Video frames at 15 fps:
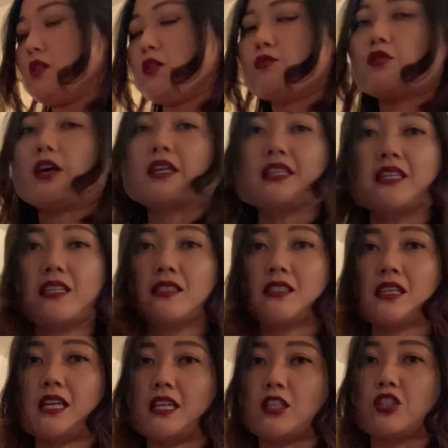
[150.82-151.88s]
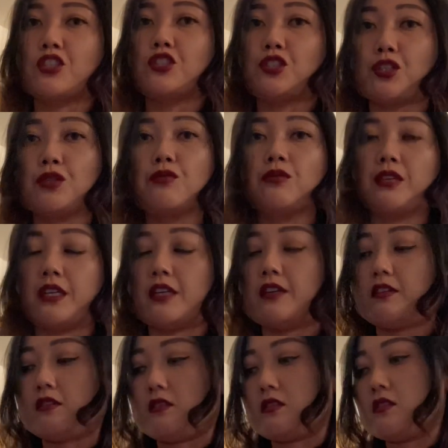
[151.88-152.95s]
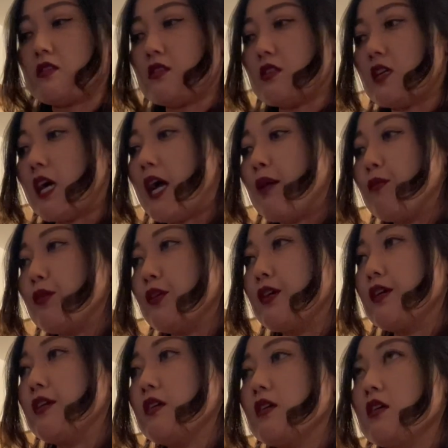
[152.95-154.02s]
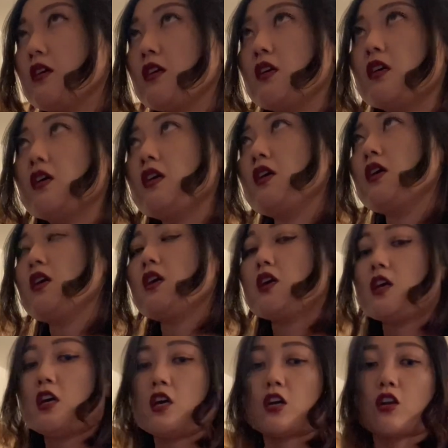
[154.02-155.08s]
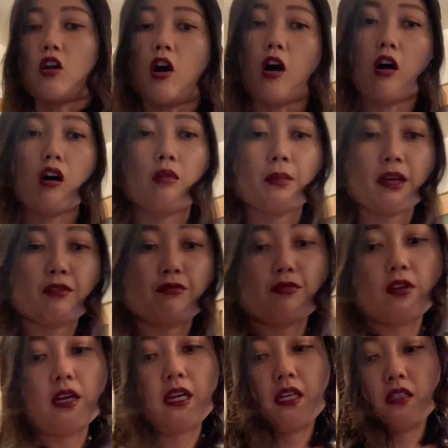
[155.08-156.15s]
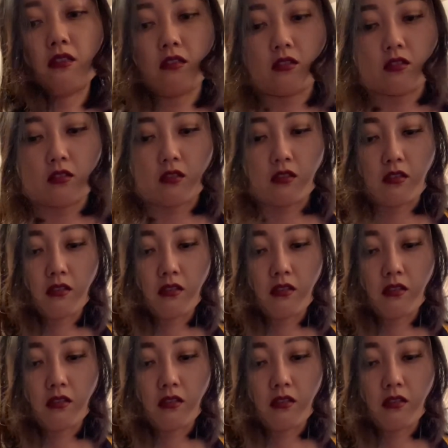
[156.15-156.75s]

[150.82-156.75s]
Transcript: For at least like two years, I would call my friends,